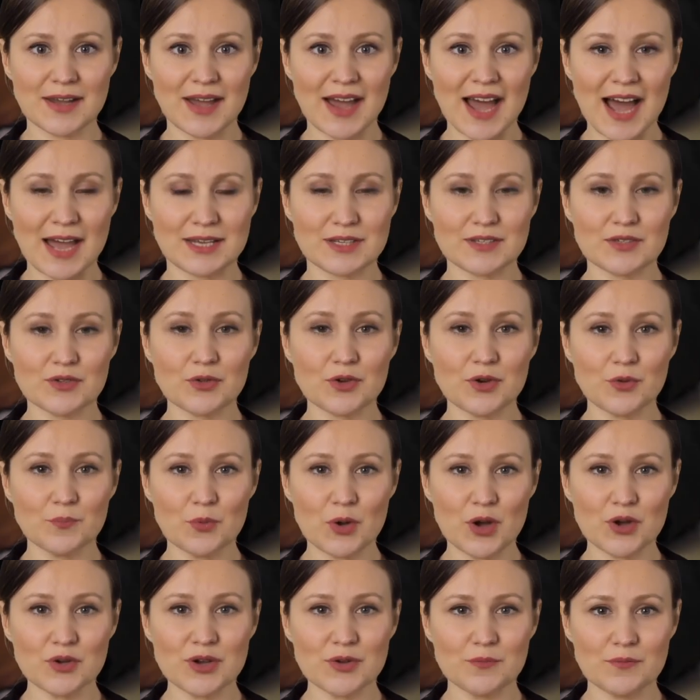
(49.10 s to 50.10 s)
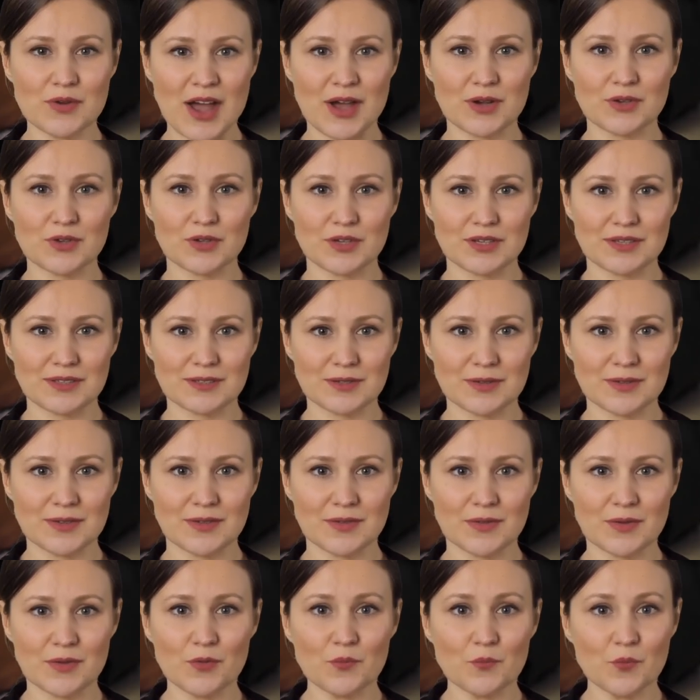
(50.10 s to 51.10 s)
external market factors,
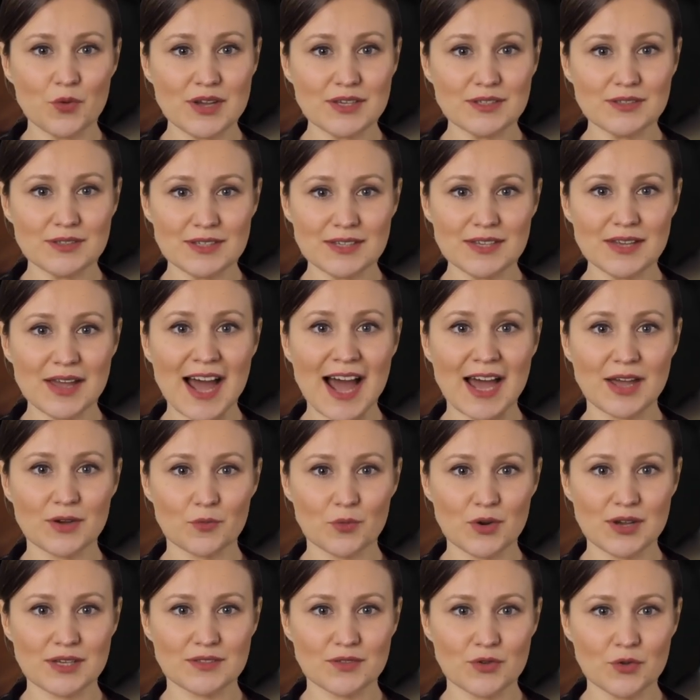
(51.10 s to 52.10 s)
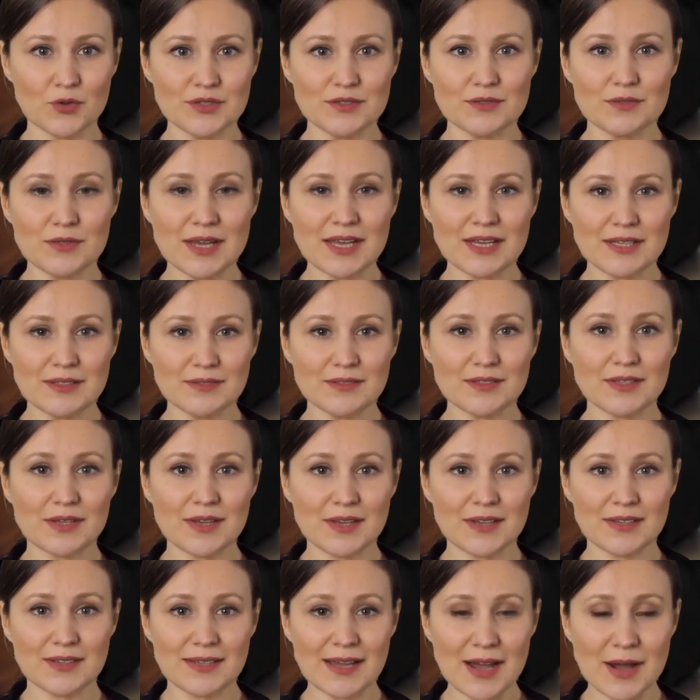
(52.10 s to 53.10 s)
risks, and resource needs
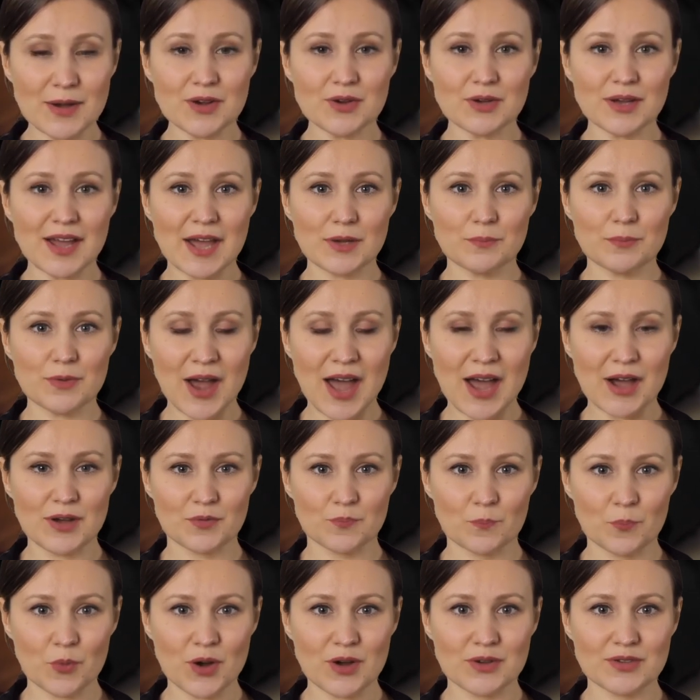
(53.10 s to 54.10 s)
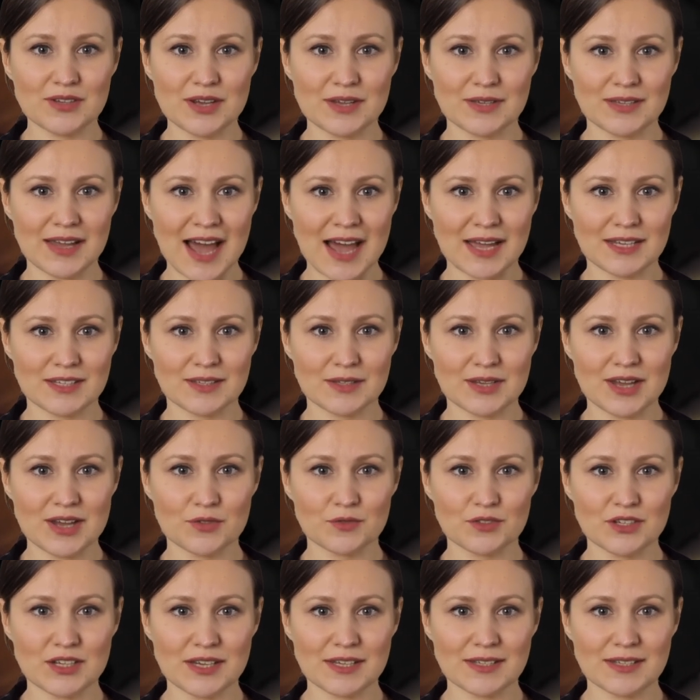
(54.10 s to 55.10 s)
that could impact project
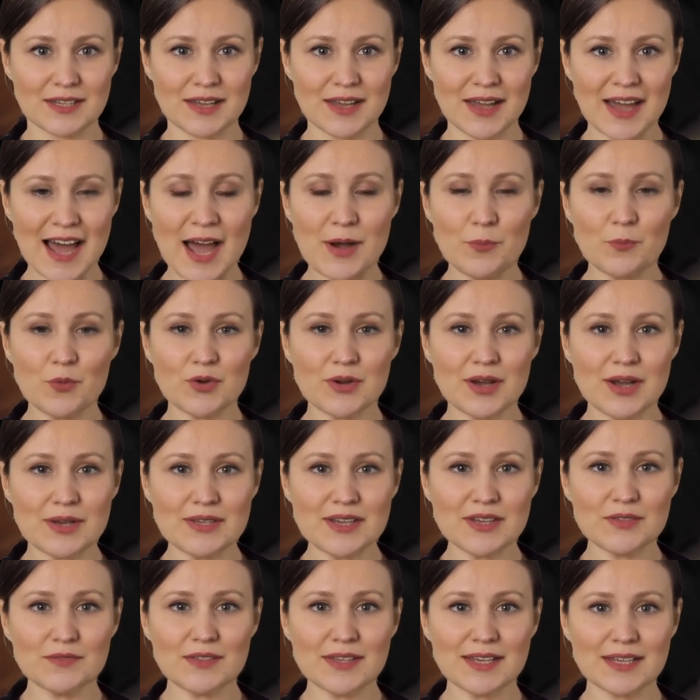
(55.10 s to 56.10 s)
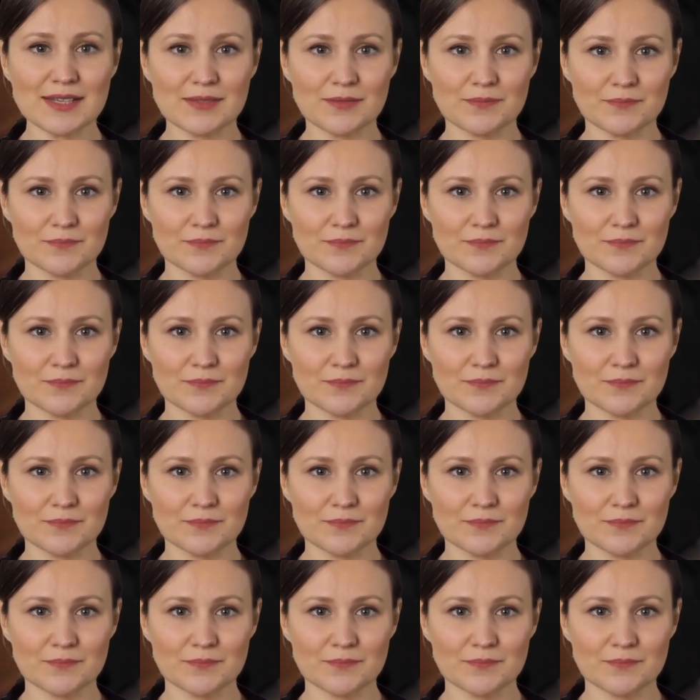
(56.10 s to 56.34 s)
execution and productivity.